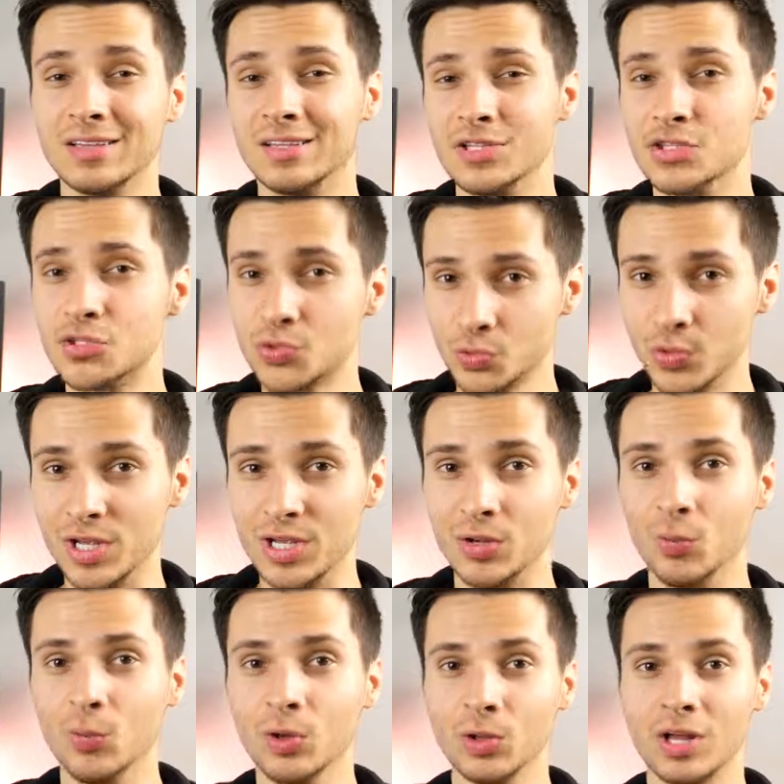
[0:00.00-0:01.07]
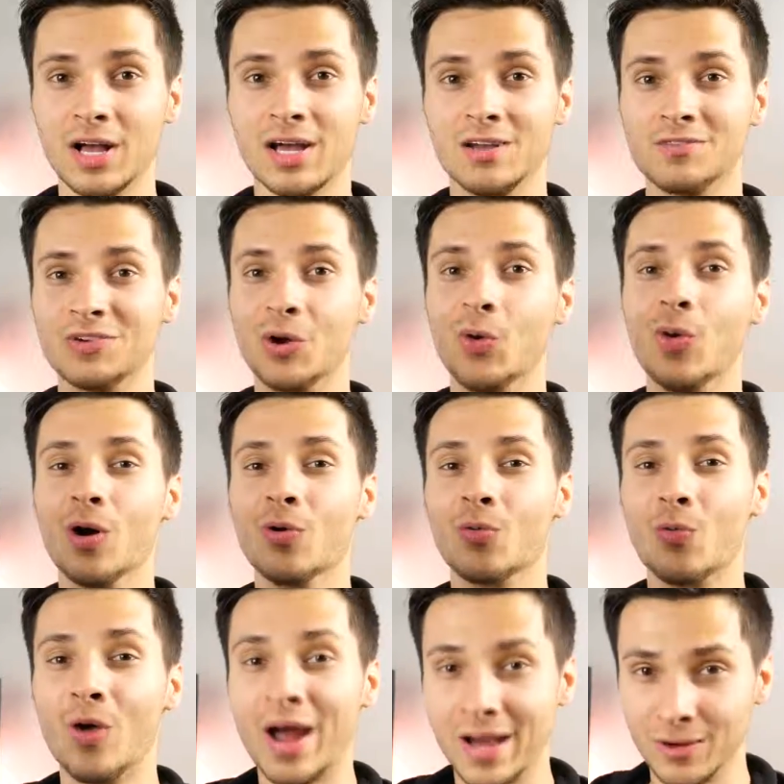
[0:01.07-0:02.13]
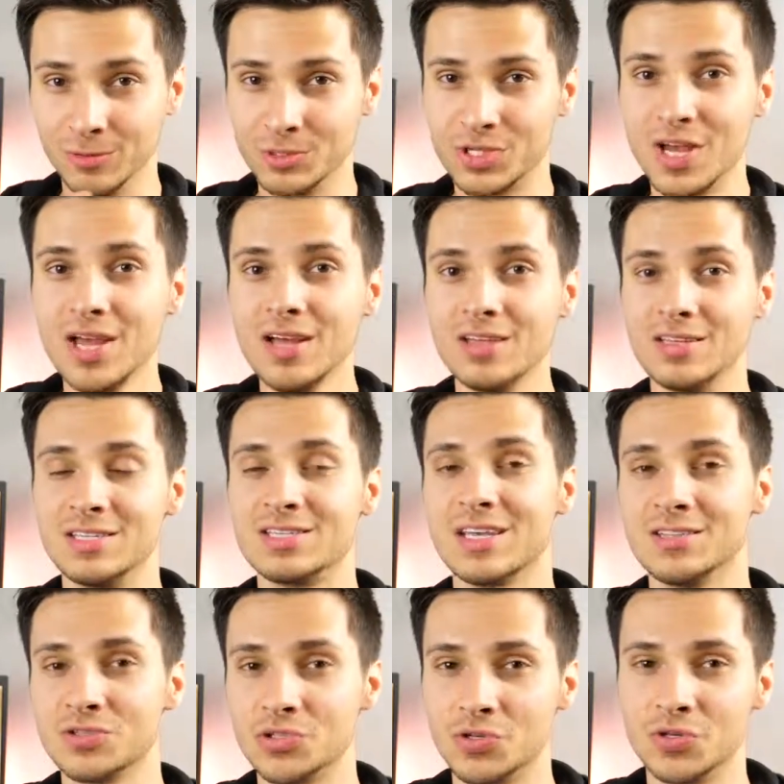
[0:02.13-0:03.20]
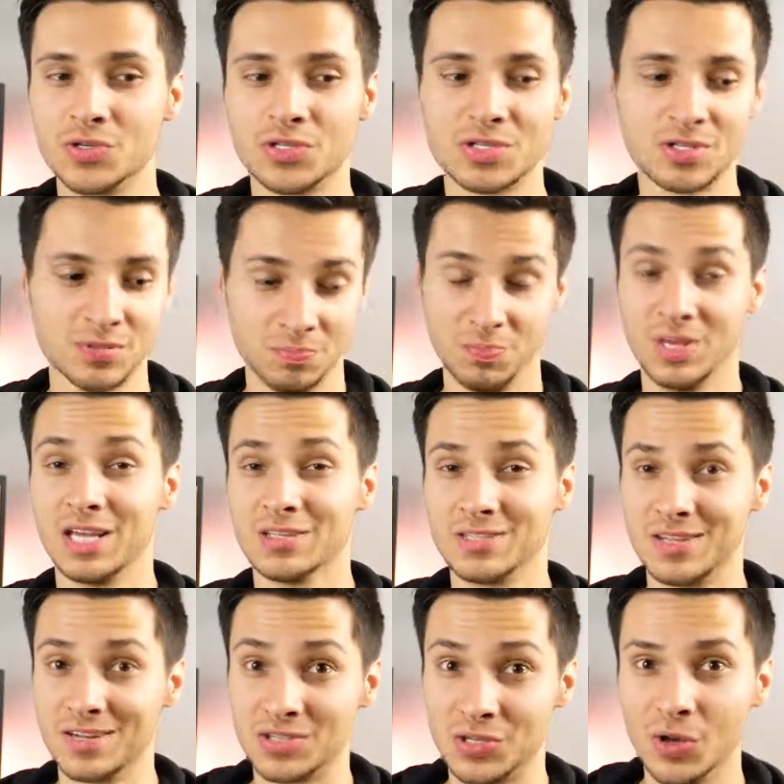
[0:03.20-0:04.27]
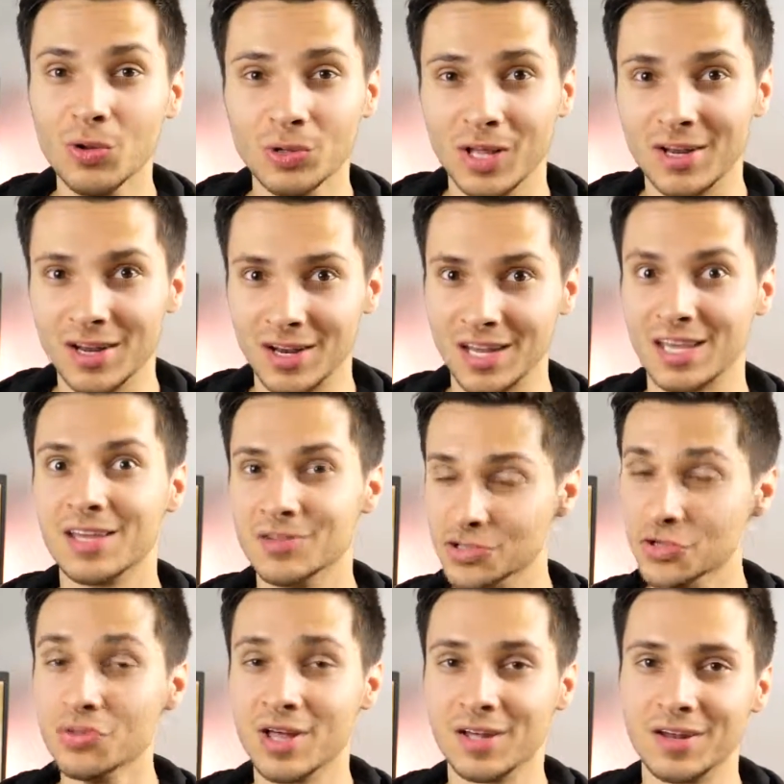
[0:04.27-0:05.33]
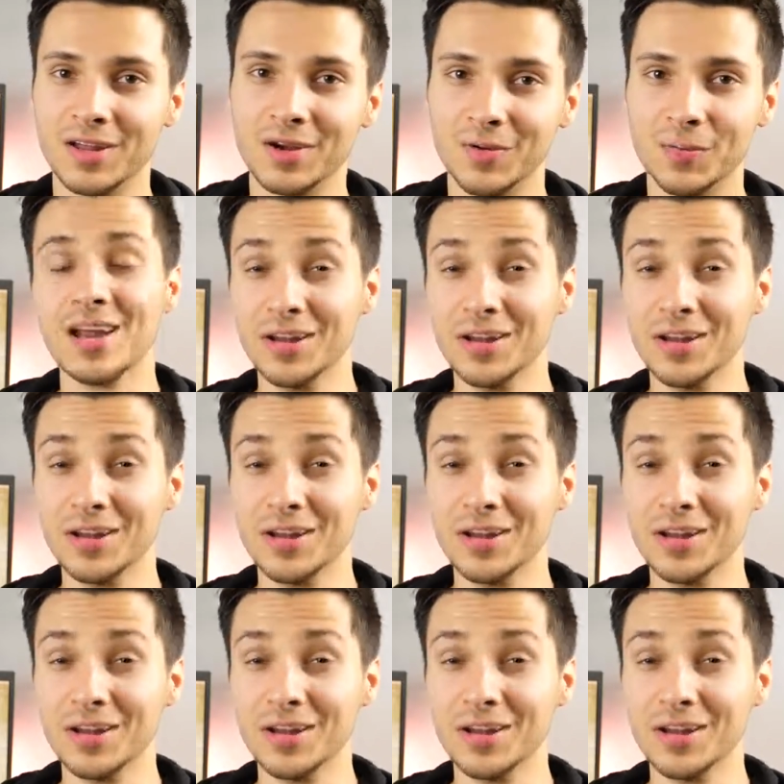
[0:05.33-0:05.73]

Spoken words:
that the screen will kind of go around the sensors because it is an OLED and it can do that now.